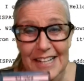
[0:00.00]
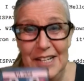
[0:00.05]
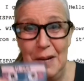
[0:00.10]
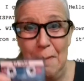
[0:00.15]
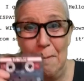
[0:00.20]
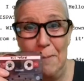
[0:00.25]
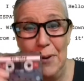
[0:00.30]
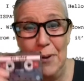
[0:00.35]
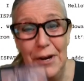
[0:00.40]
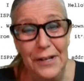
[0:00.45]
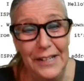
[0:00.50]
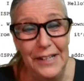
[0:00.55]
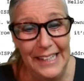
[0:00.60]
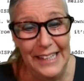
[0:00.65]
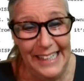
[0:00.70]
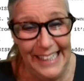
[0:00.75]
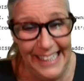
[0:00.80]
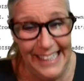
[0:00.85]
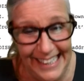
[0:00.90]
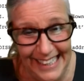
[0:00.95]
to put it
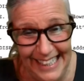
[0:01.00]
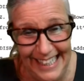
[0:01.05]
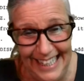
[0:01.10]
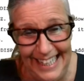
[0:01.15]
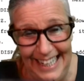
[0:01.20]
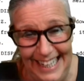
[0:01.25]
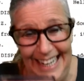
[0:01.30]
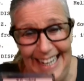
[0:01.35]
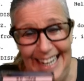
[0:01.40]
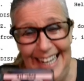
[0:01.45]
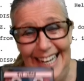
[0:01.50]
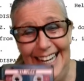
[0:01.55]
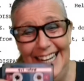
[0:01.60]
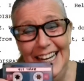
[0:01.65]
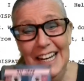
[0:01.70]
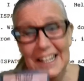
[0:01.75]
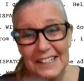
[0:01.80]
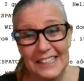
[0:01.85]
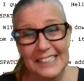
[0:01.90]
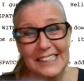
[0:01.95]
in
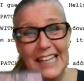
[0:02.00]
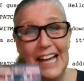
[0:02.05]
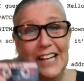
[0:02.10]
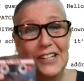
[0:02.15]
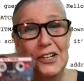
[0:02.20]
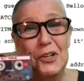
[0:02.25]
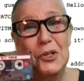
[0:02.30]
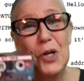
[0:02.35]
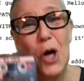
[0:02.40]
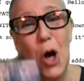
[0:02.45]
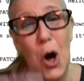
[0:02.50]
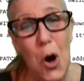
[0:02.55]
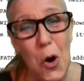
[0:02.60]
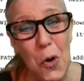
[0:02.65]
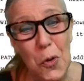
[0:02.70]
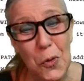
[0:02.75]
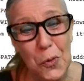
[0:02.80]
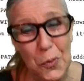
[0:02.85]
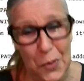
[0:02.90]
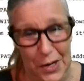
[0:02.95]
because I don't
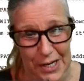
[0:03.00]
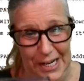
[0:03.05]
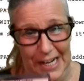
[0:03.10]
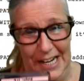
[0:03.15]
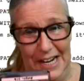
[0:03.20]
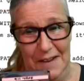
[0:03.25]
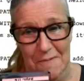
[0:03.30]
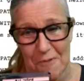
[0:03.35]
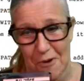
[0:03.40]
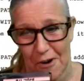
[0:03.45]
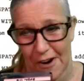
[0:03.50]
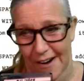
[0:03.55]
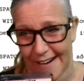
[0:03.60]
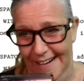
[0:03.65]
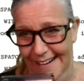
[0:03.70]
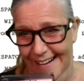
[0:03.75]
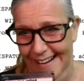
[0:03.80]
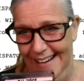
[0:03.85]
own one anymore.